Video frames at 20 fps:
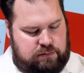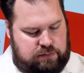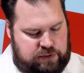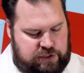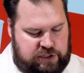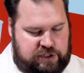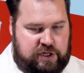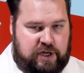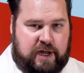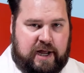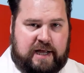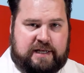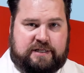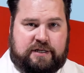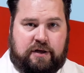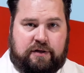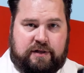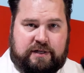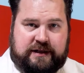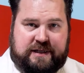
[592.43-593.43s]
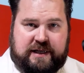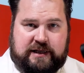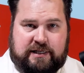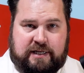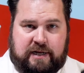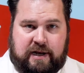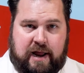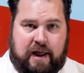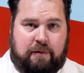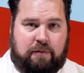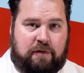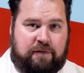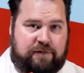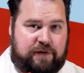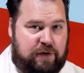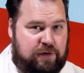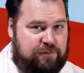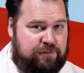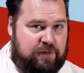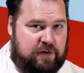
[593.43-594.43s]
Just so you guys know, this isn't a
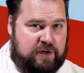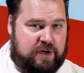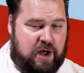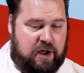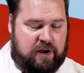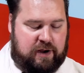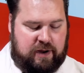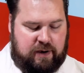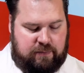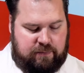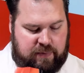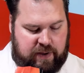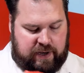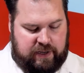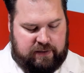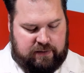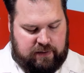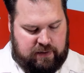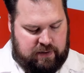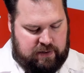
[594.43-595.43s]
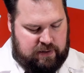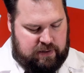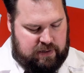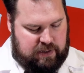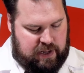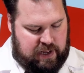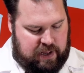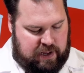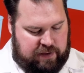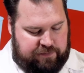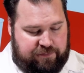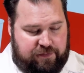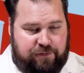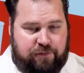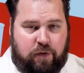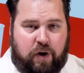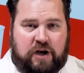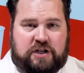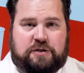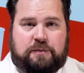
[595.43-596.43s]
review for Dunkin', but If you've
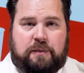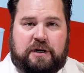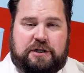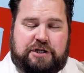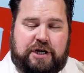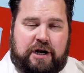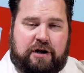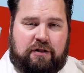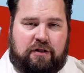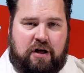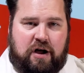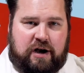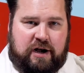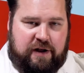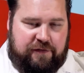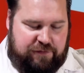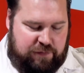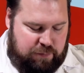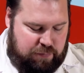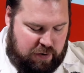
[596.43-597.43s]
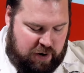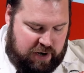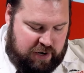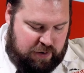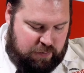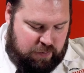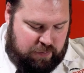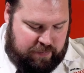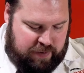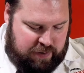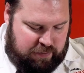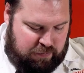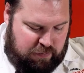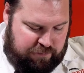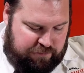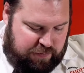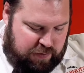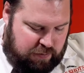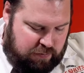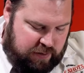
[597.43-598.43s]
watched my channel long enough, you probably know what my
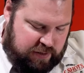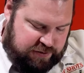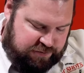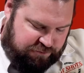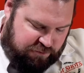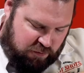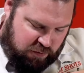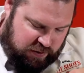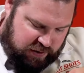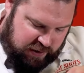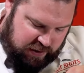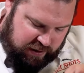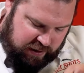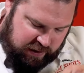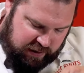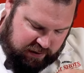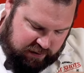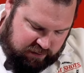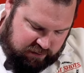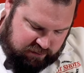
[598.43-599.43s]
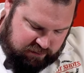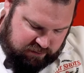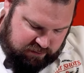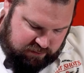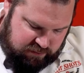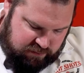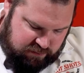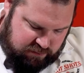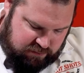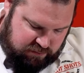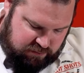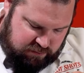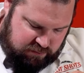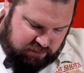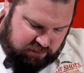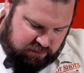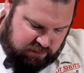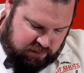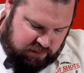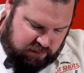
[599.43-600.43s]
review is for Dunkin'.
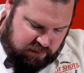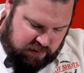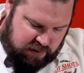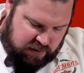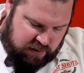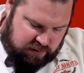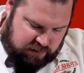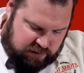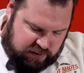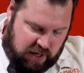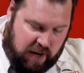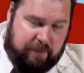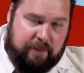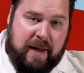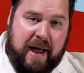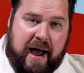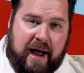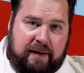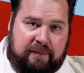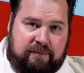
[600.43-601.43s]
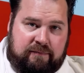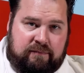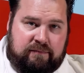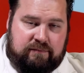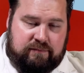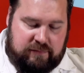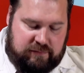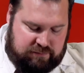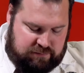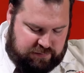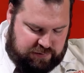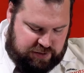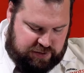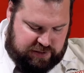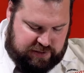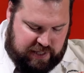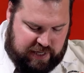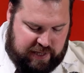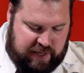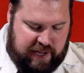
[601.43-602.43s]
It's not bad,
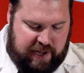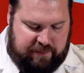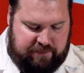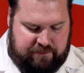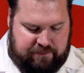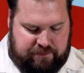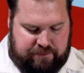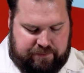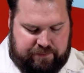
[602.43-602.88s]
just say that.